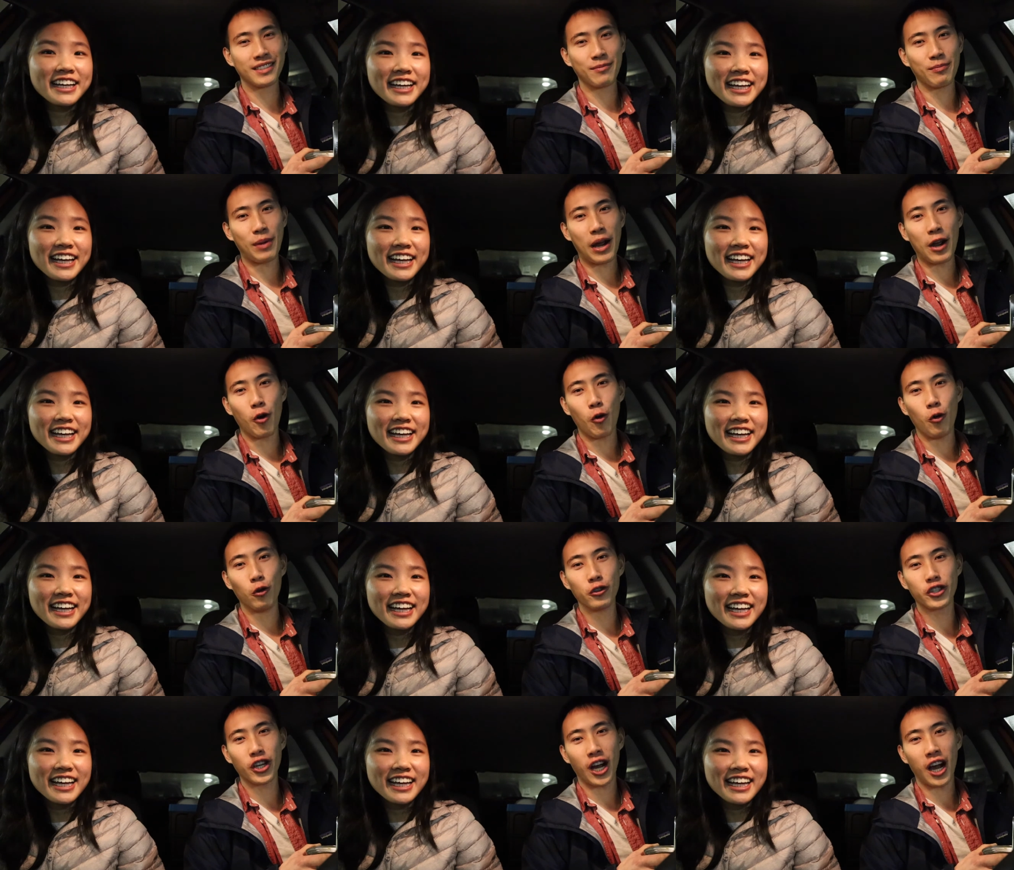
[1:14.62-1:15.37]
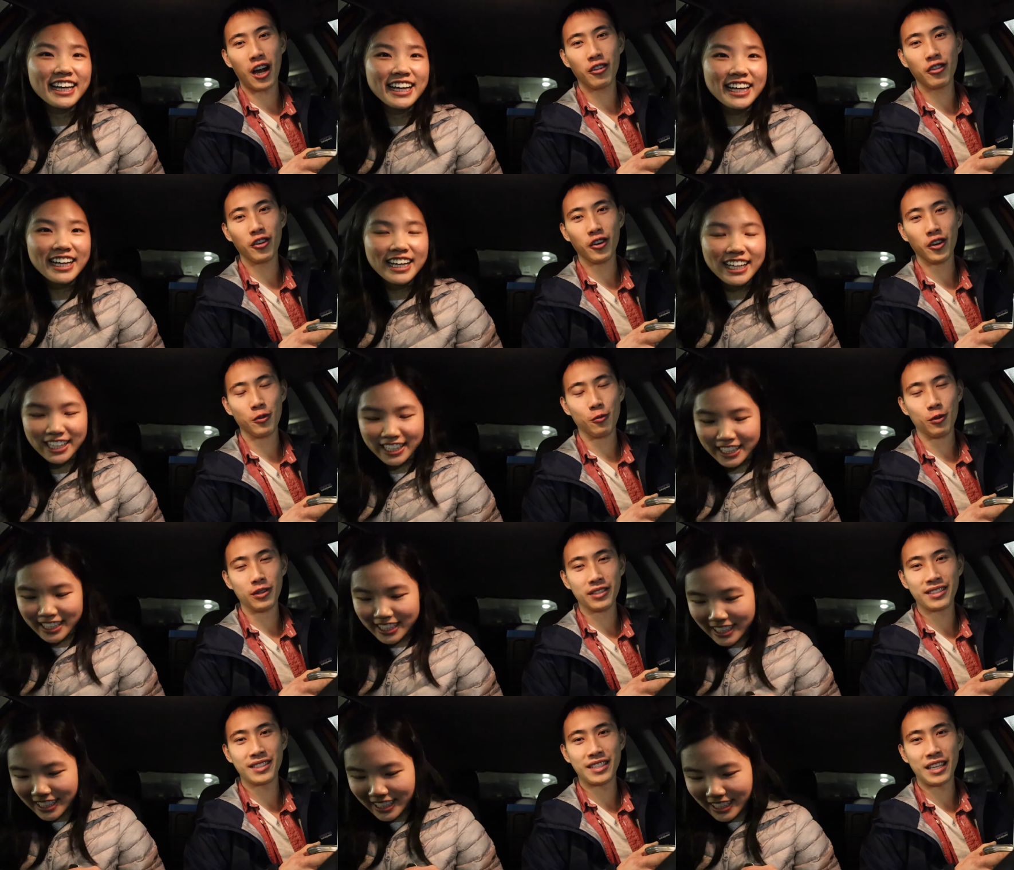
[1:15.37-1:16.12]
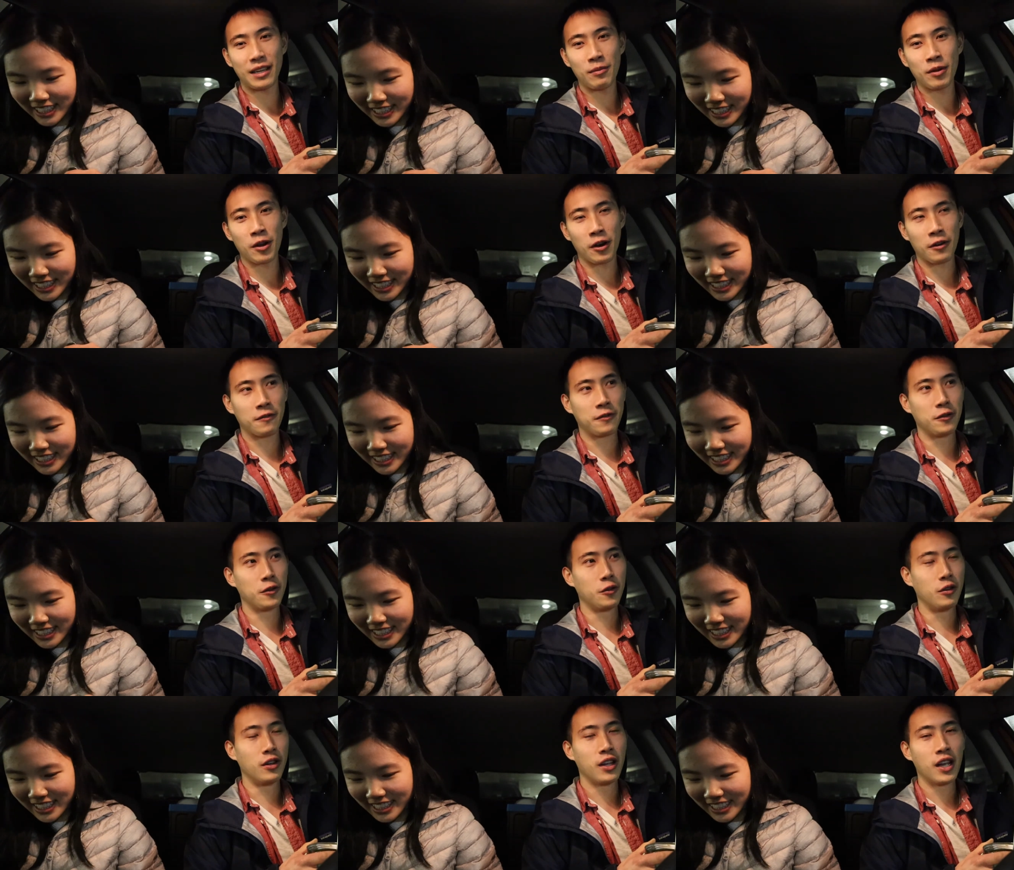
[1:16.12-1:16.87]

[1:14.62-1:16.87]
Speaker 1: my whole childhood was steaming our food.